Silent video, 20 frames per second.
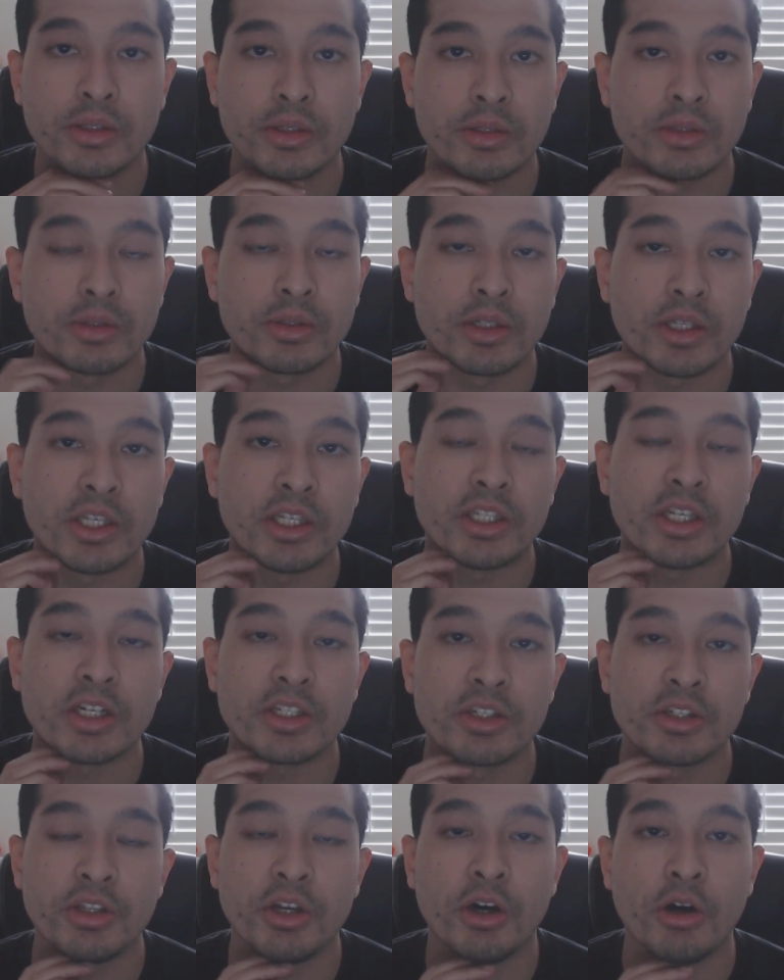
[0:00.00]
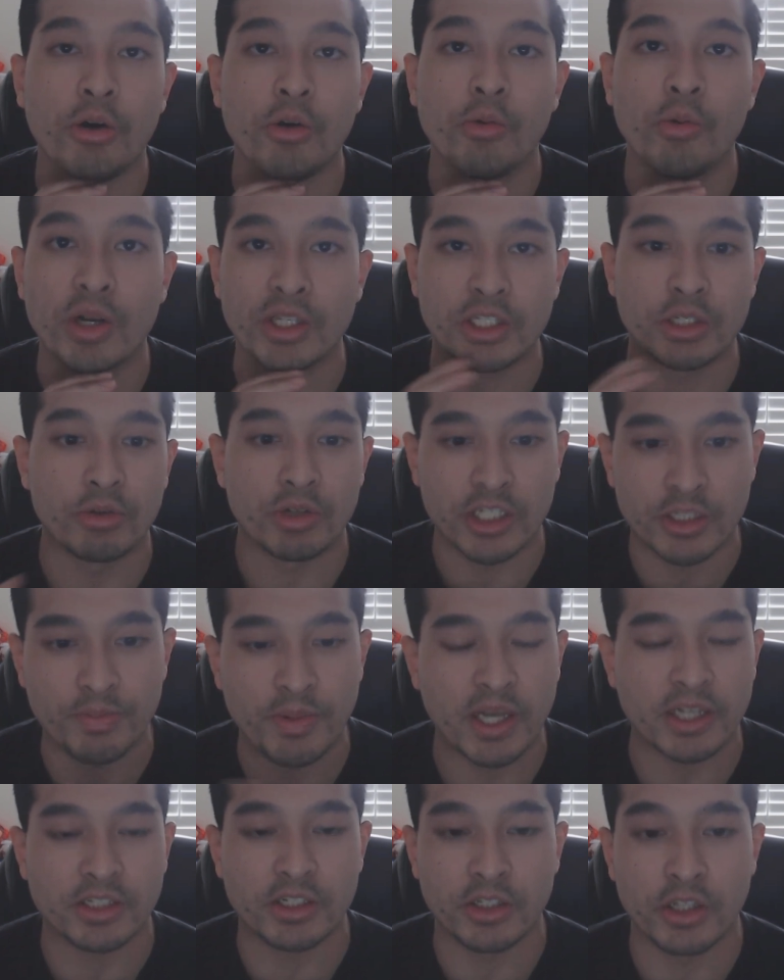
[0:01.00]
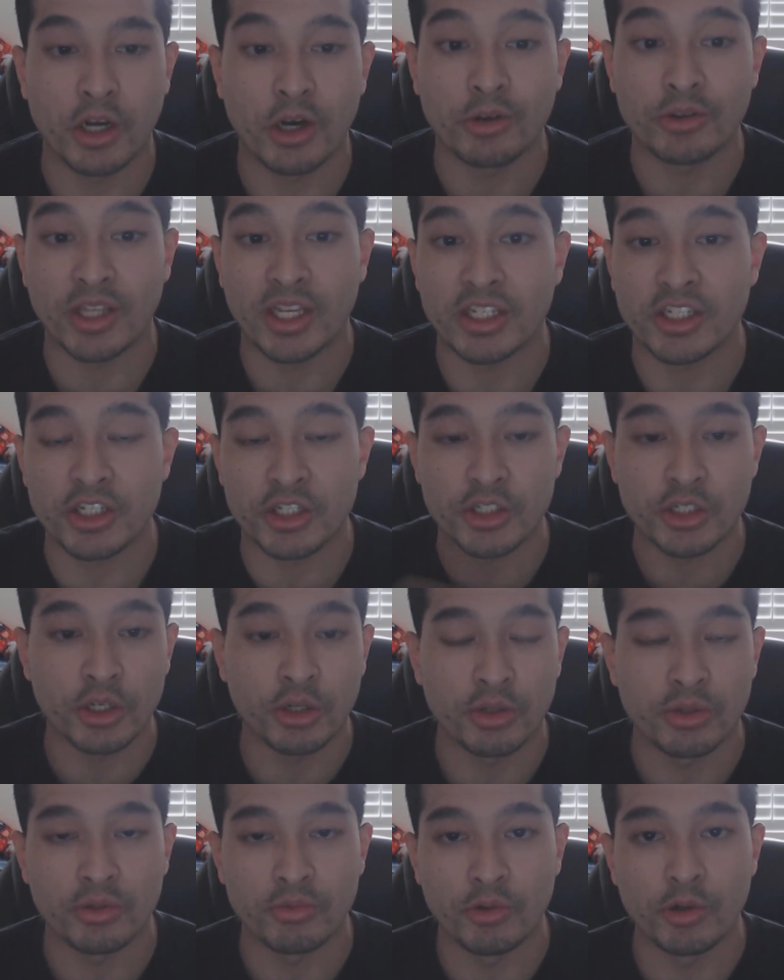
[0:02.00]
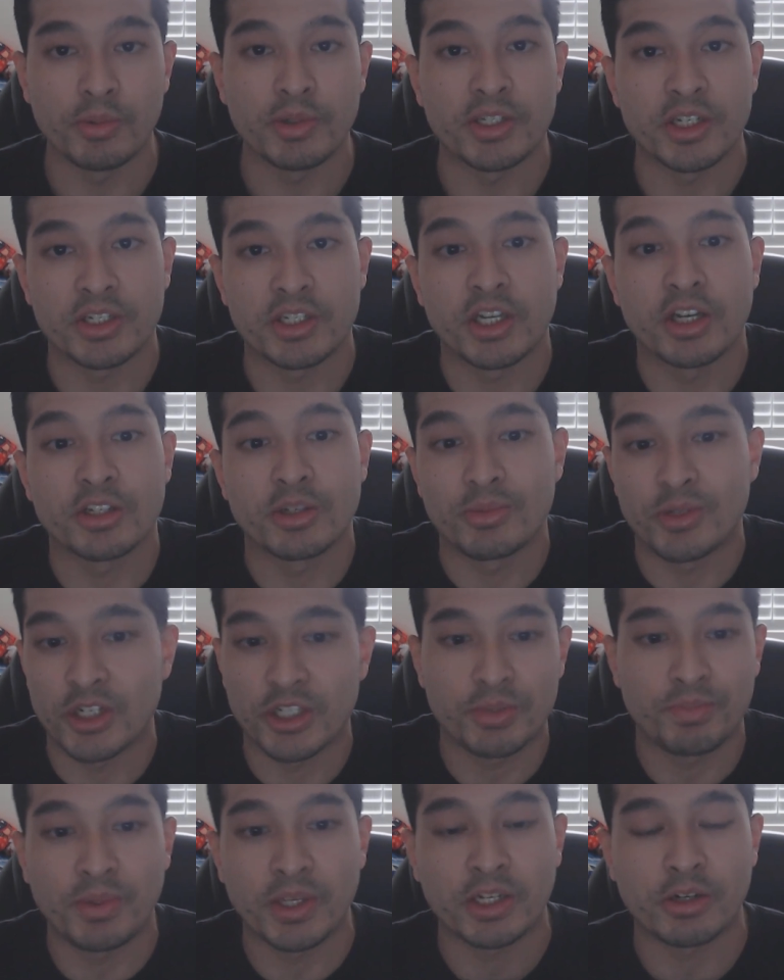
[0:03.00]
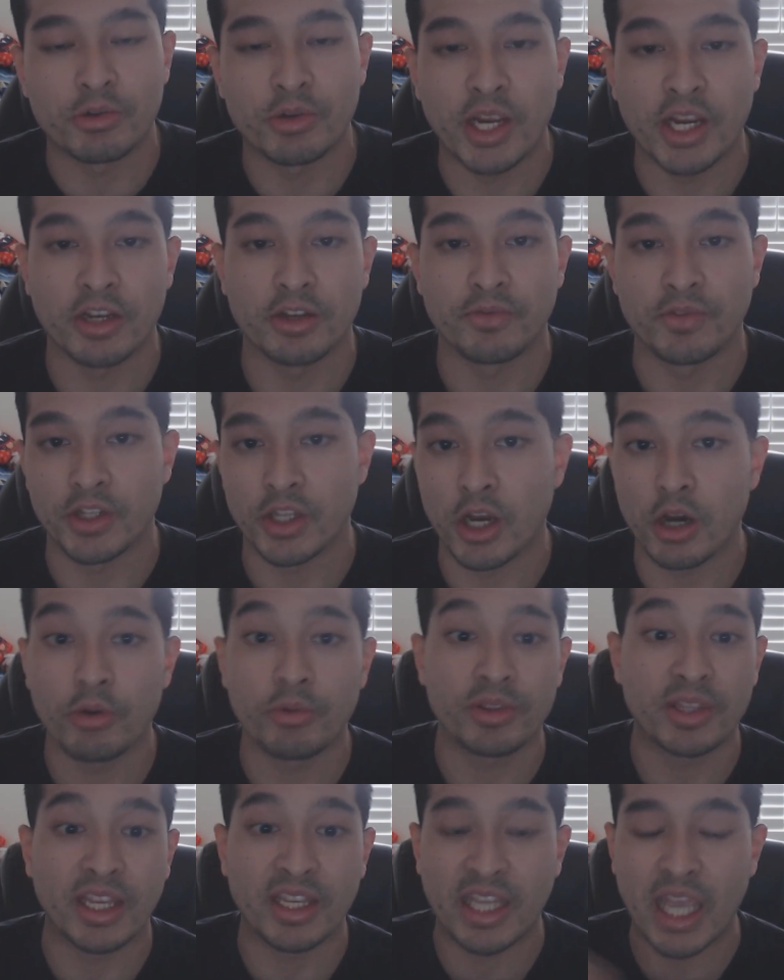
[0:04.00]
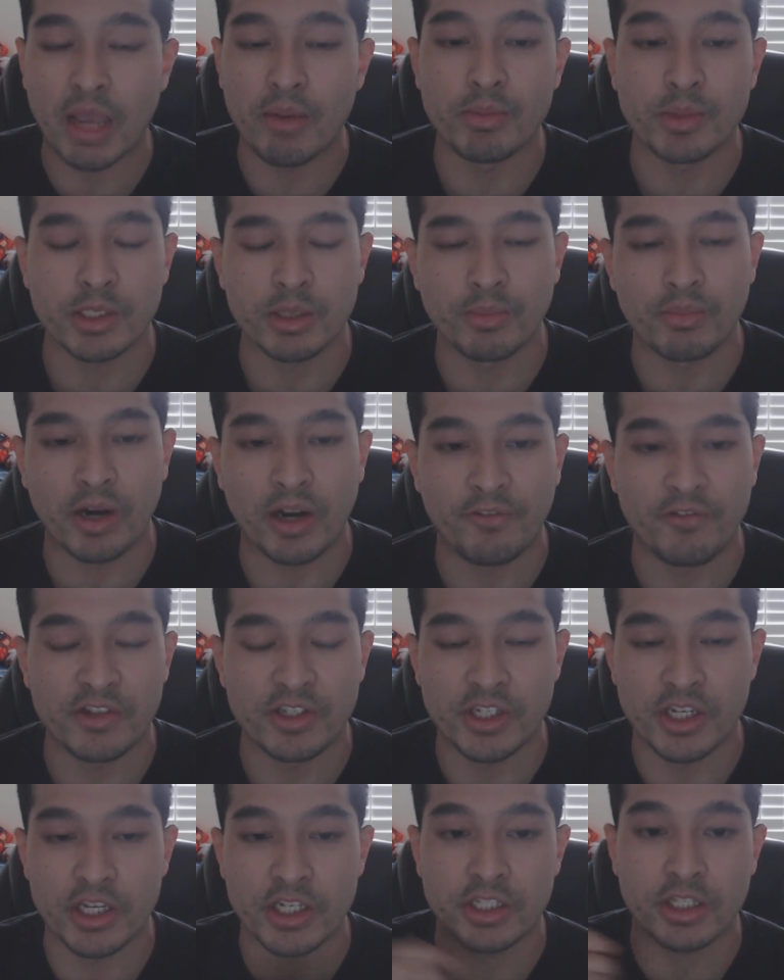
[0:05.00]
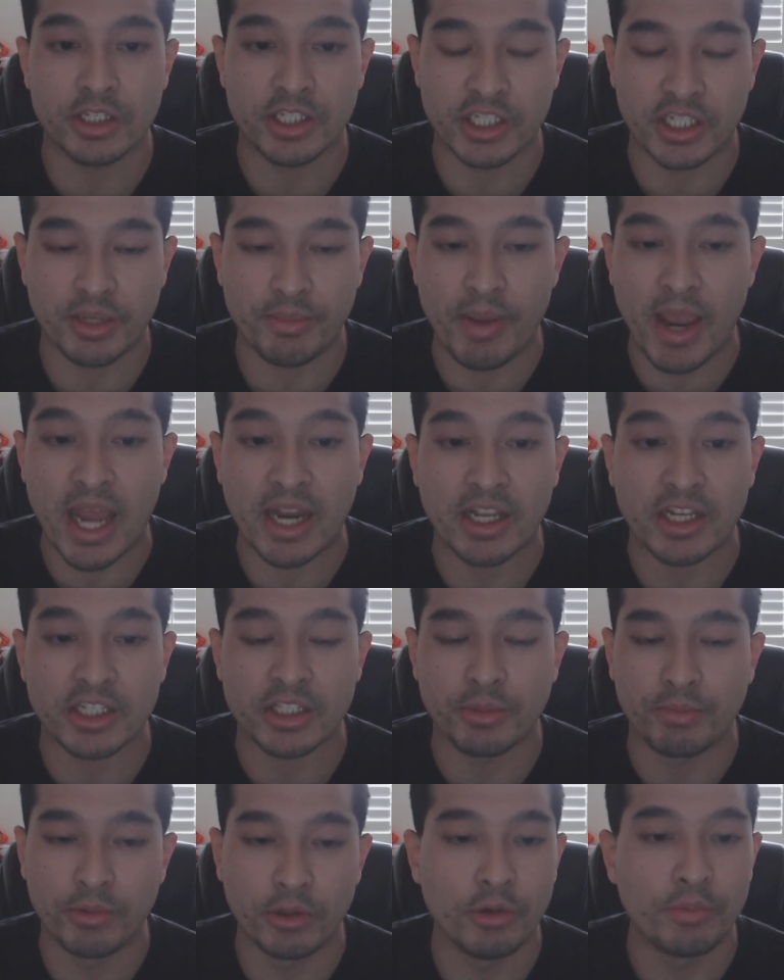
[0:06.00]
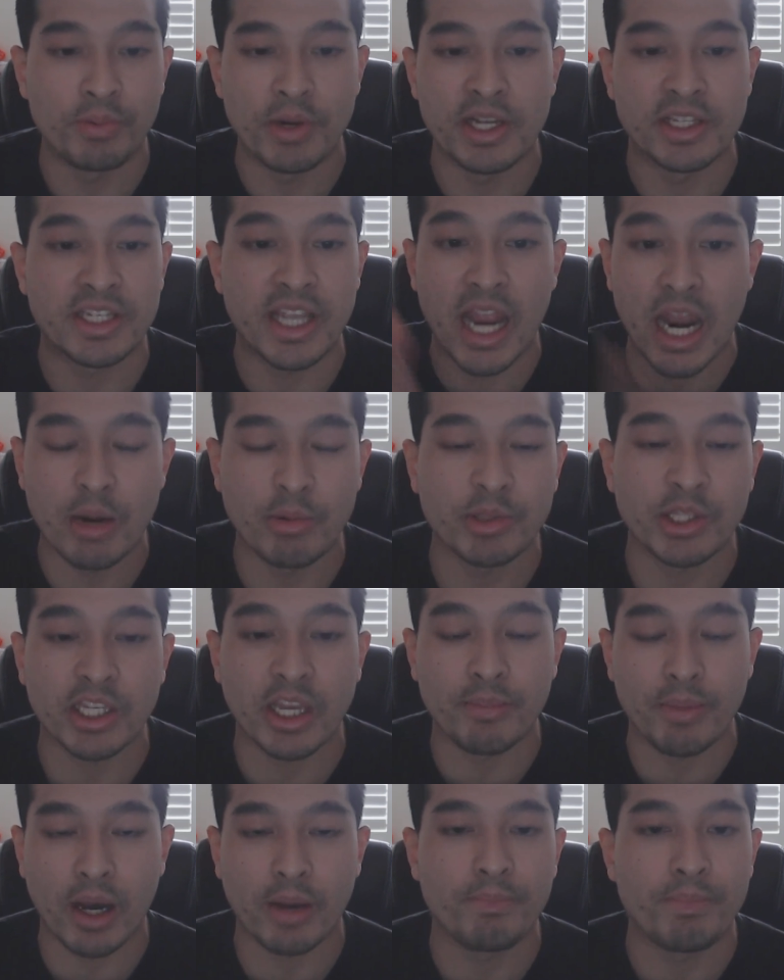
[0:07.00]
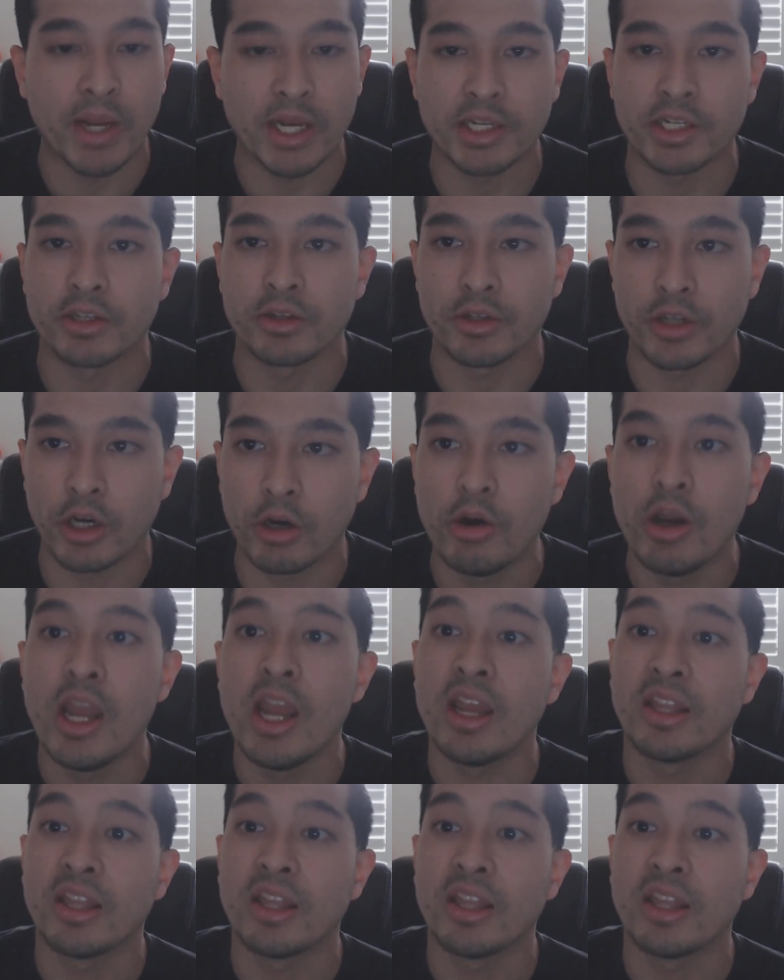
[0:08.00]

he doesn't know what to expect, you know, RWBY just tells him, just be creative, you know. They gave him some references, the schematics, the blueprints, everything about Penny, you know.